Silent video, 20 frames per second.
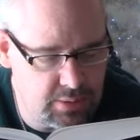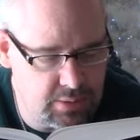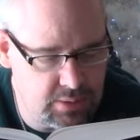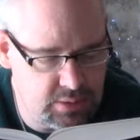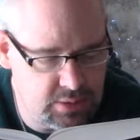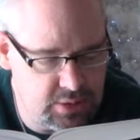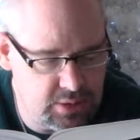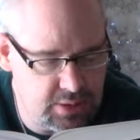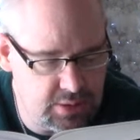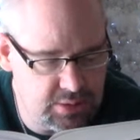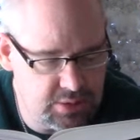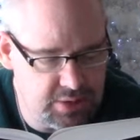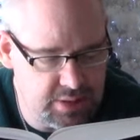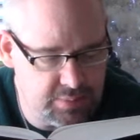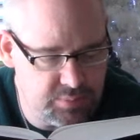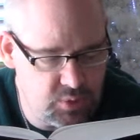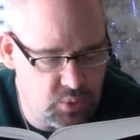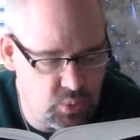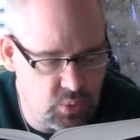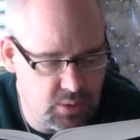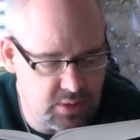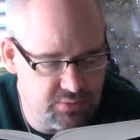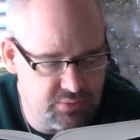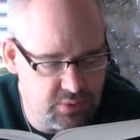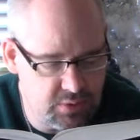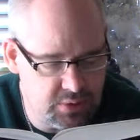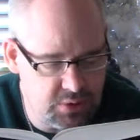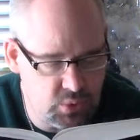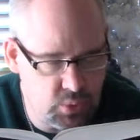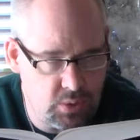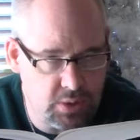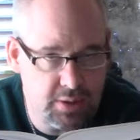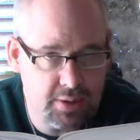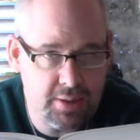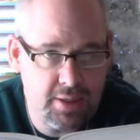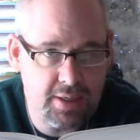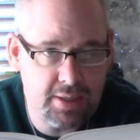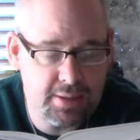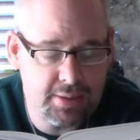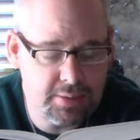John chapter 1, verse
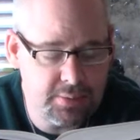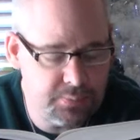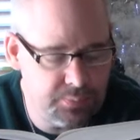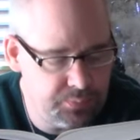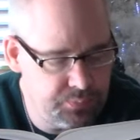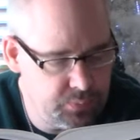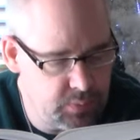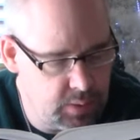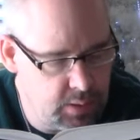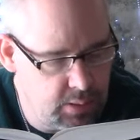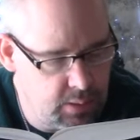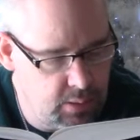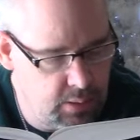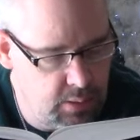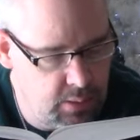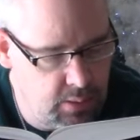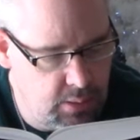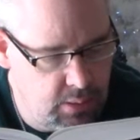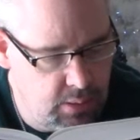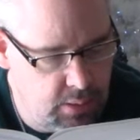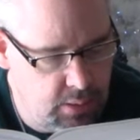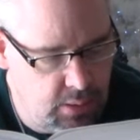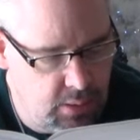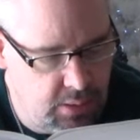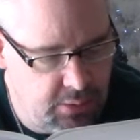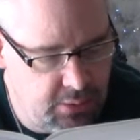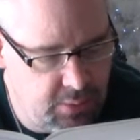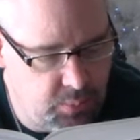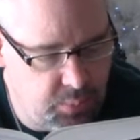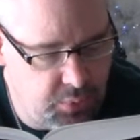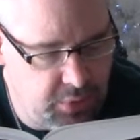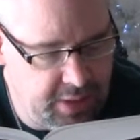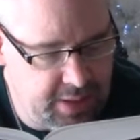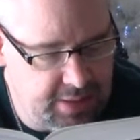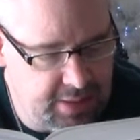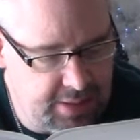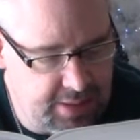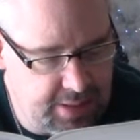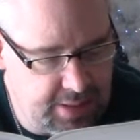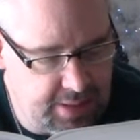29. The bread
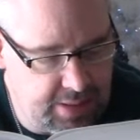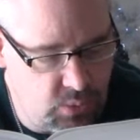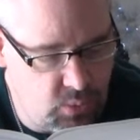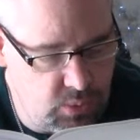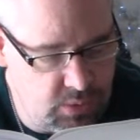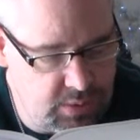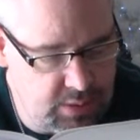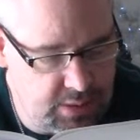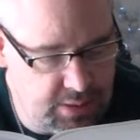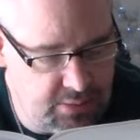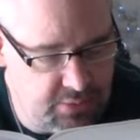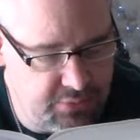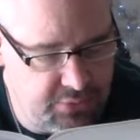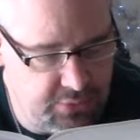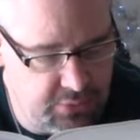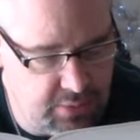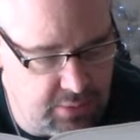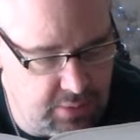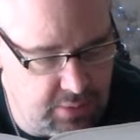that I will give for the